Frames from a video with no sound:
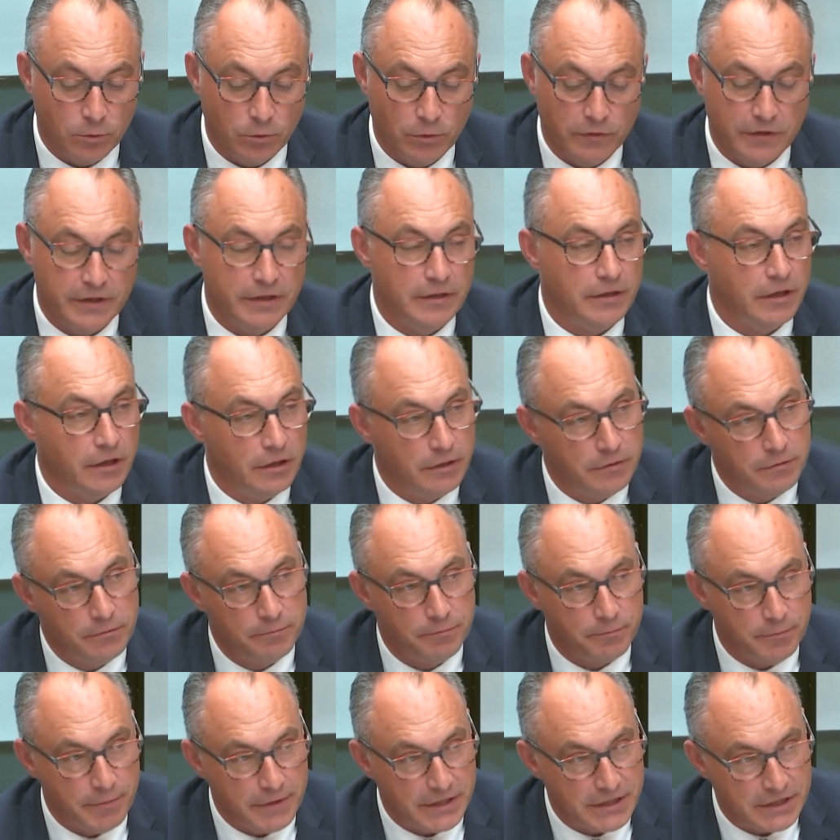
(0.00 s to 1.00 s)
We're in the
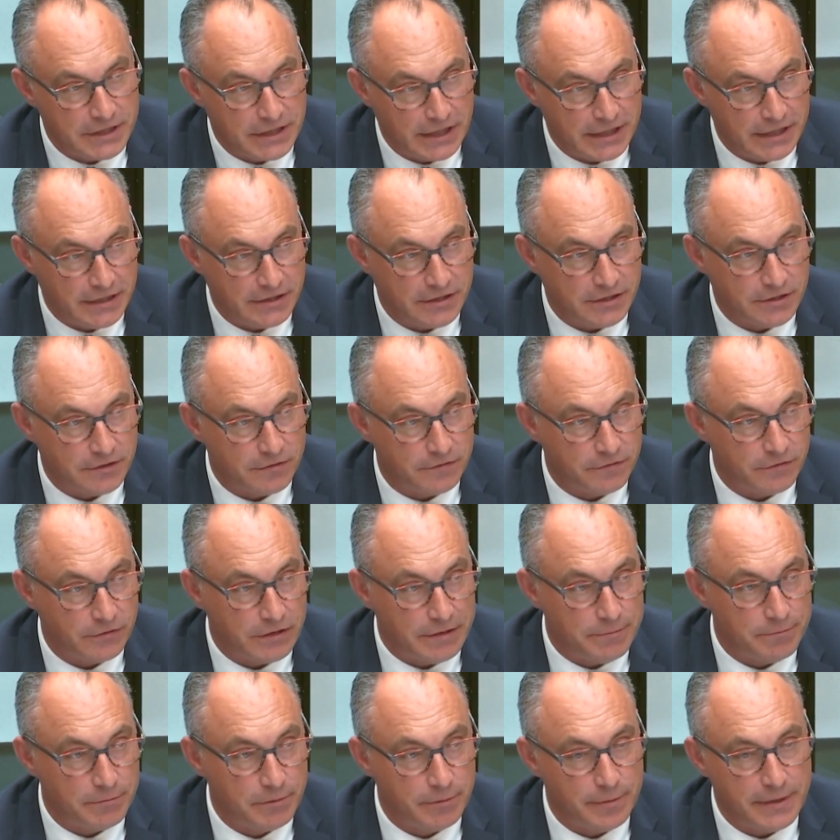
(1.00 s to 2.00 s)
mid stages of
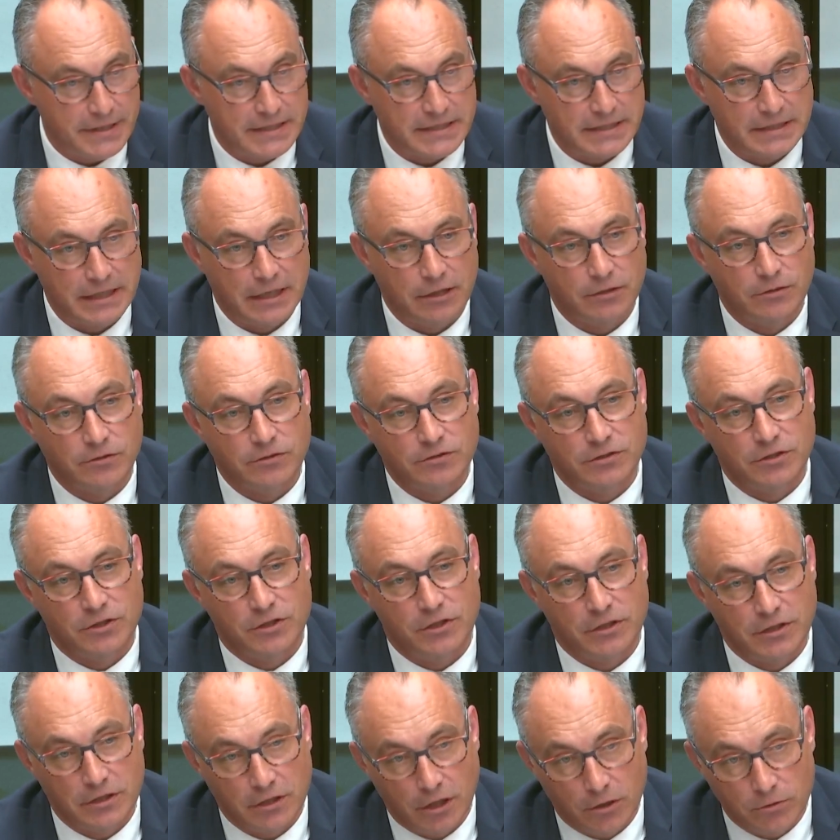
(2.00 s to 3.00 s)
implementing that onto
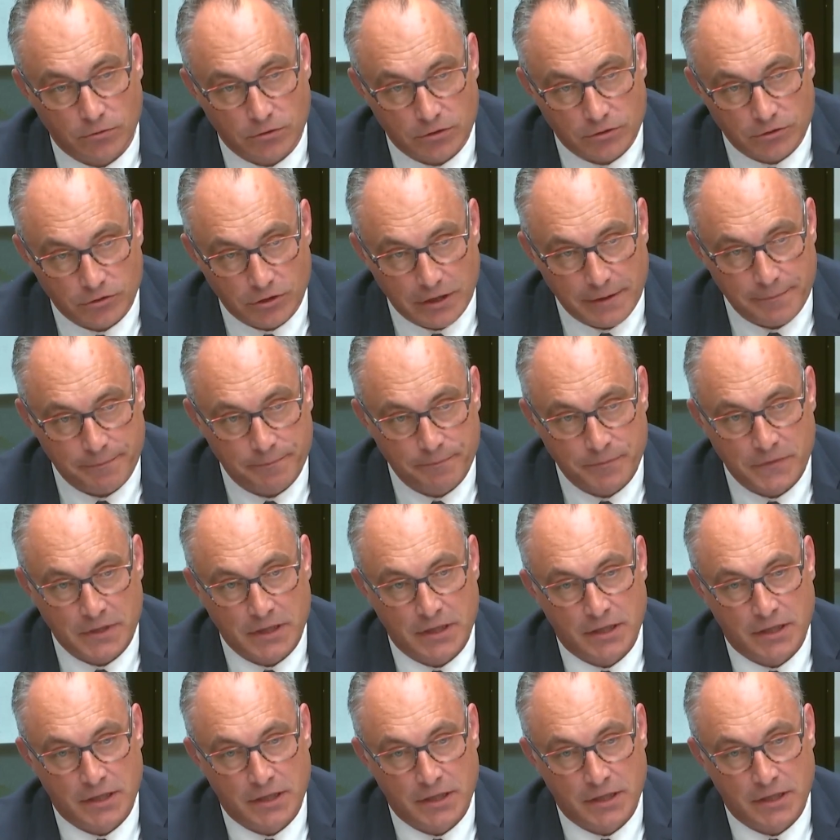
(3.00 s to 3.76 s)
the older tram.